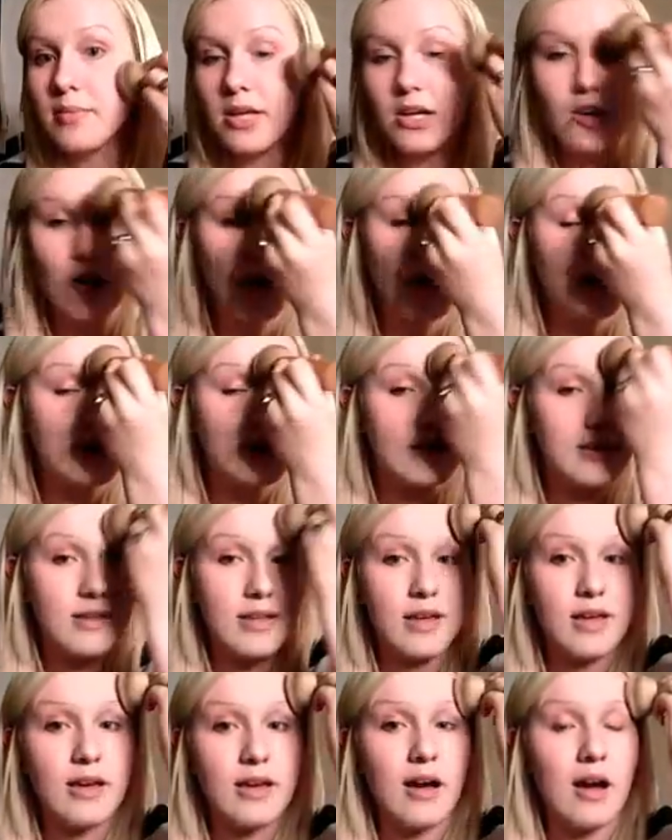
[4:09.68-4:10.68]
because
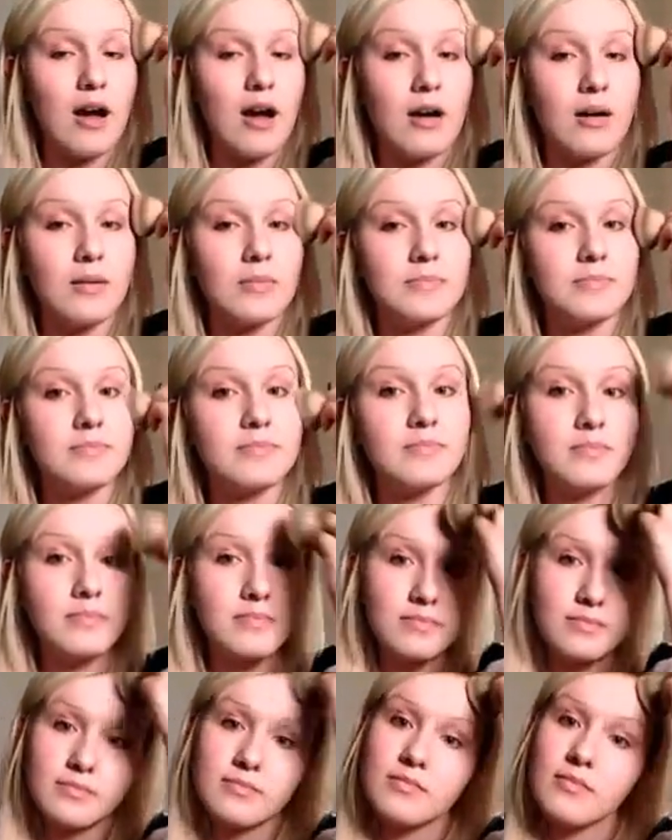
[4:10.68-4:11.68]
the
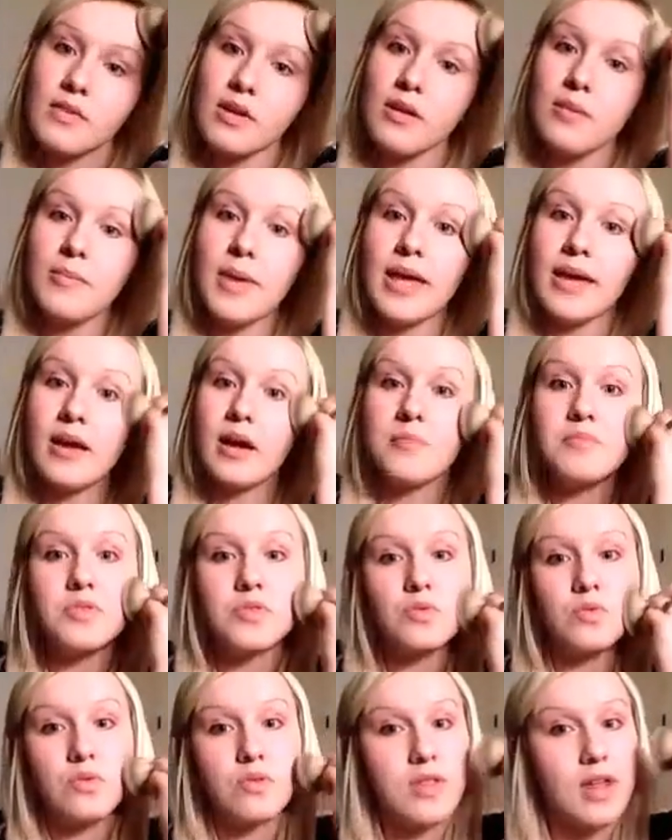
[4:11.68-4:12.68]
makeup
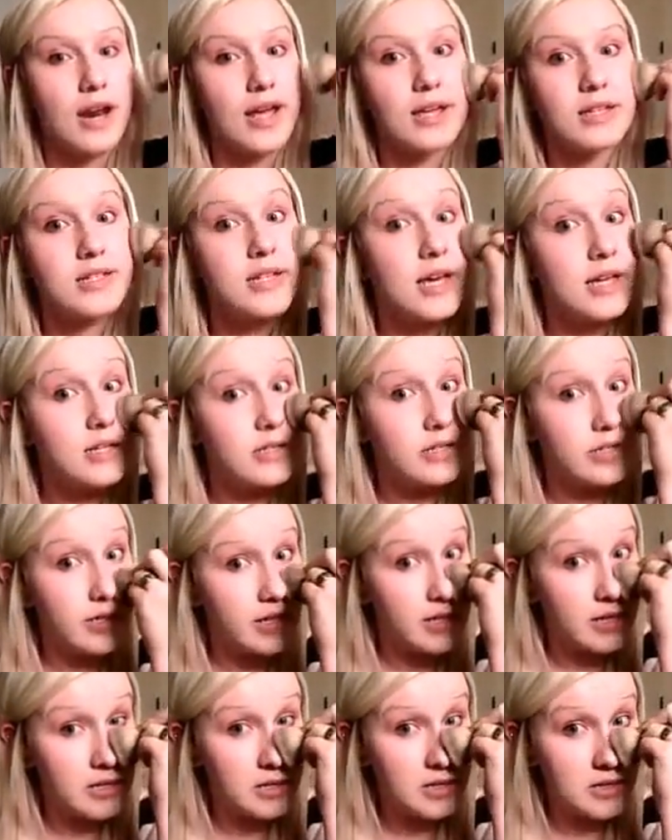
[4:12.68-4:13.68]
school that I
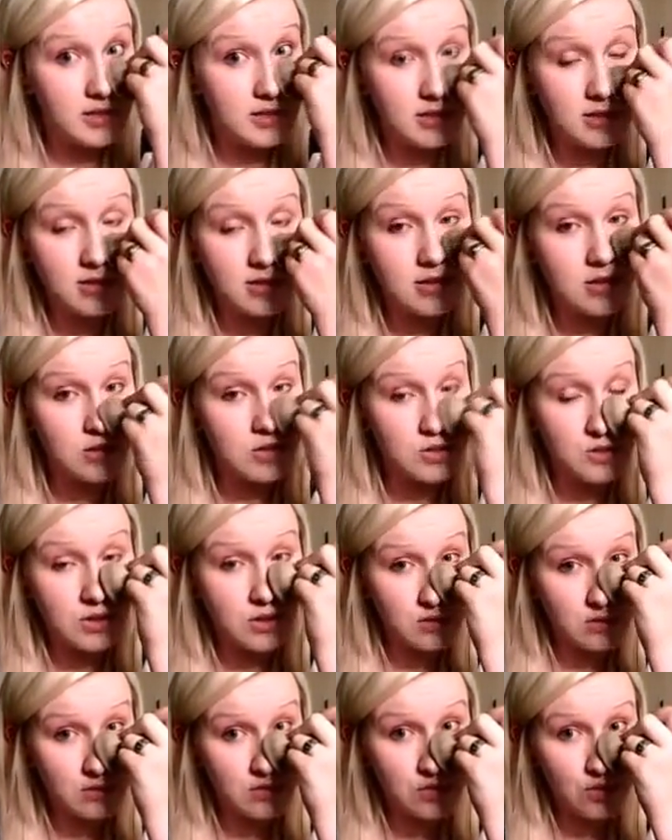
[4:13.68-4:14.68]
attended
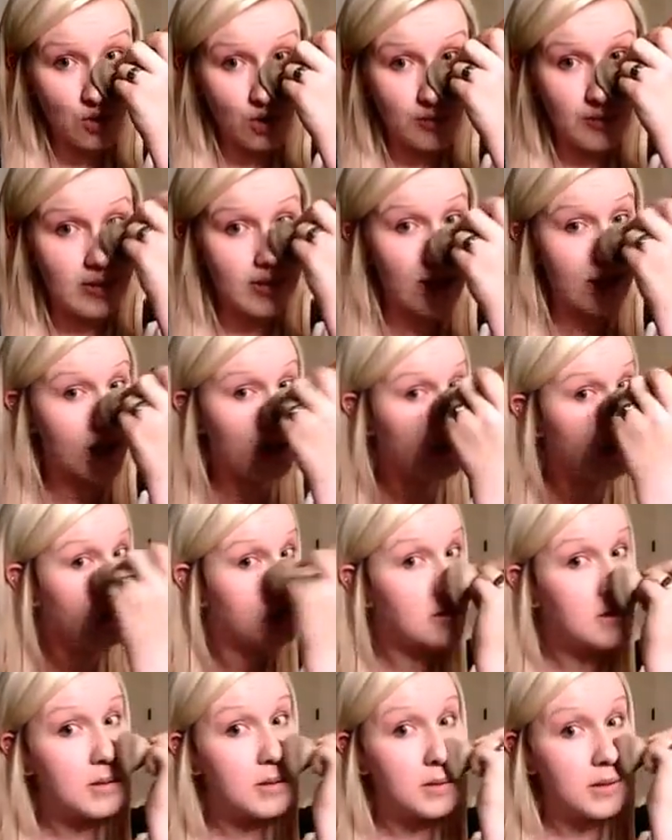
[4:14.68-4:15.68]
taught me that
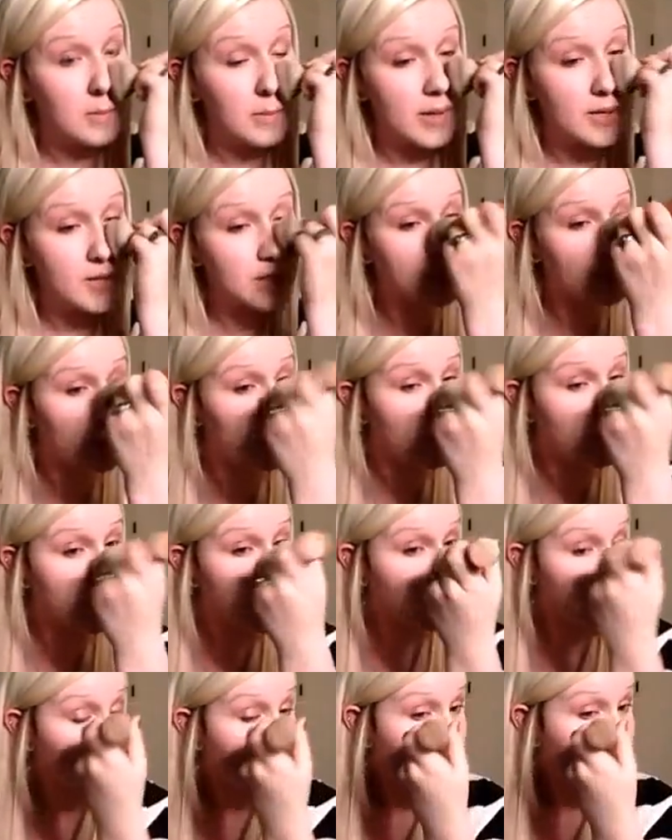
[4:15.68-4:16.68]
the best way to
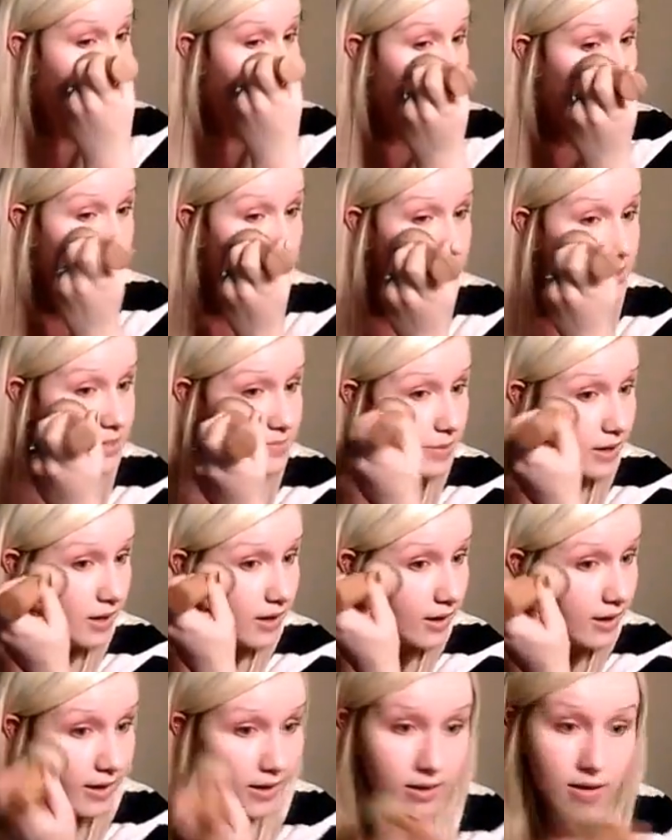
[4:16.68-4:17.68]
start it out is
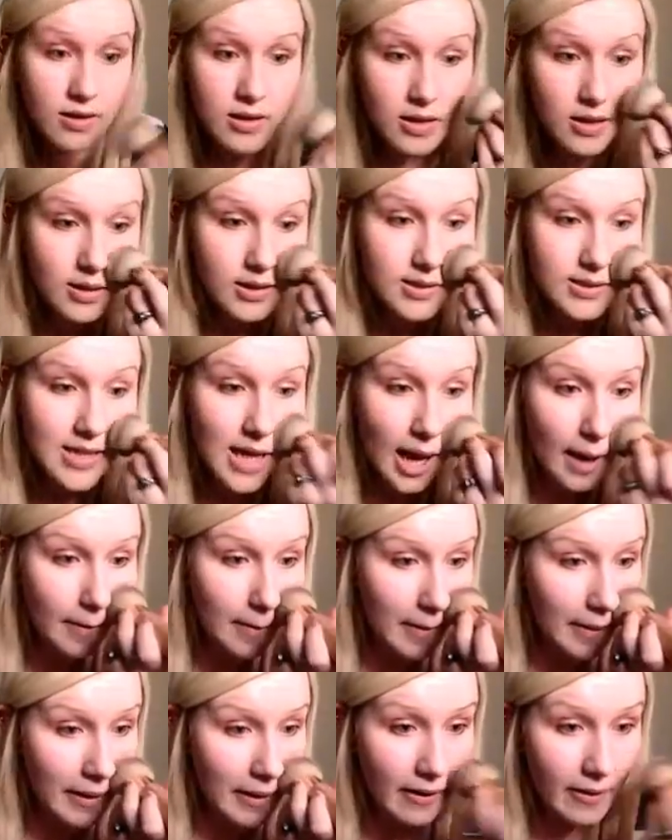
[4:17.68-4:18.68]
by
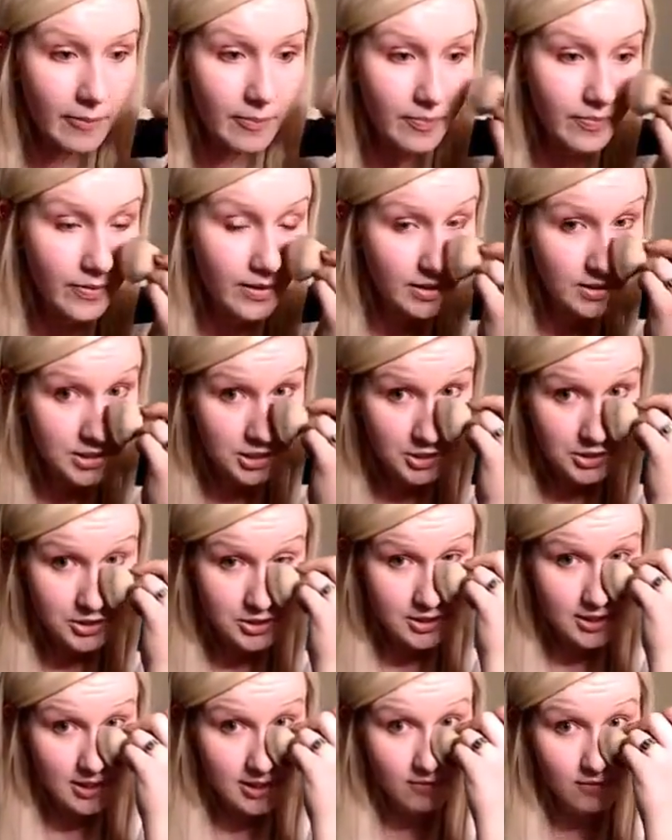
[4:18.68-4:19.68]
tapping it into your
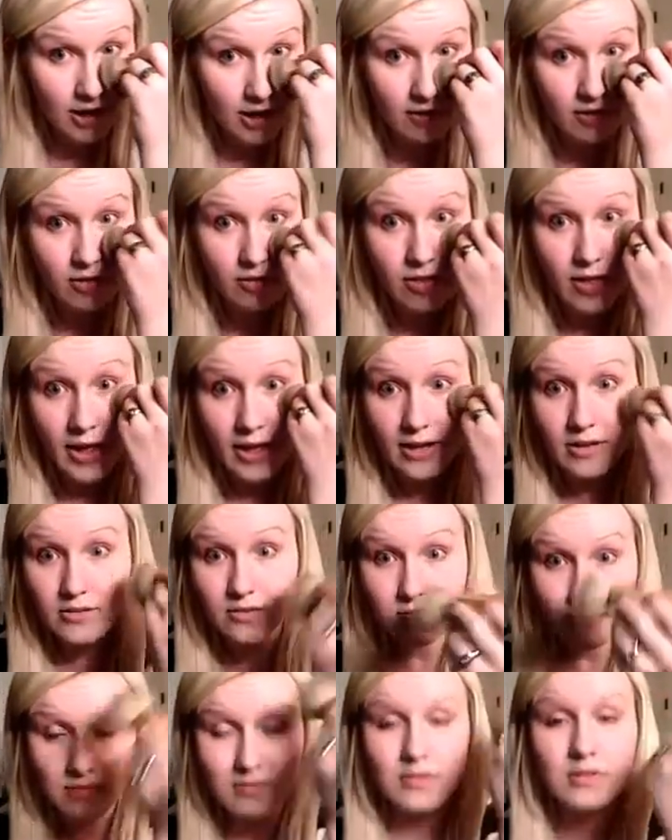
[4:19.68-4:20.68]
skin rather
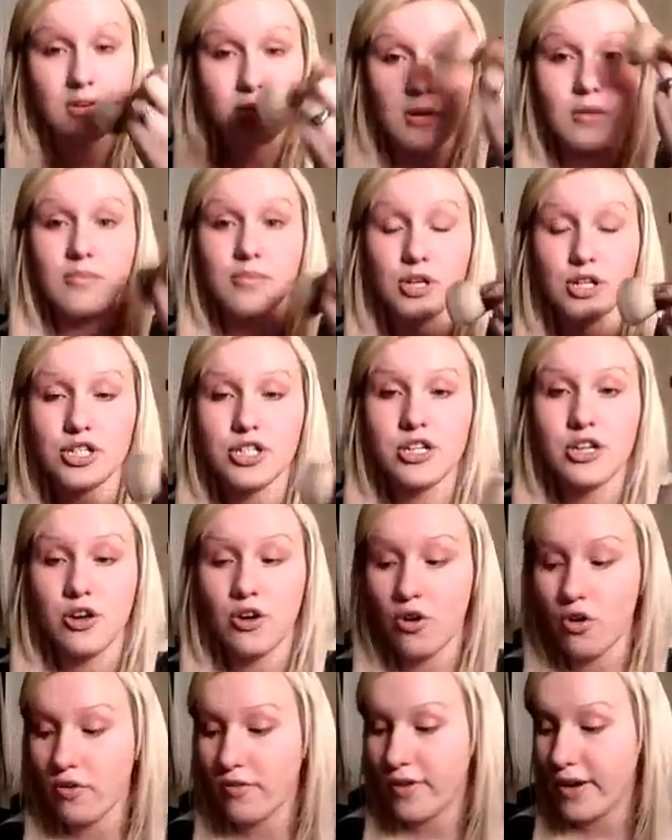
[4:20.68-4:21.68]
than brushing
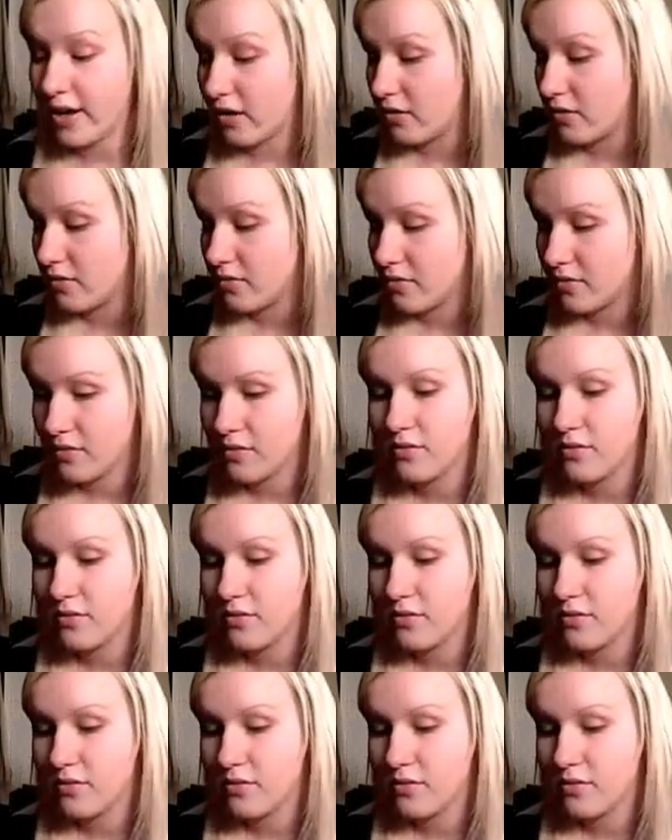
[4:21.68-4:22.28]
it all around,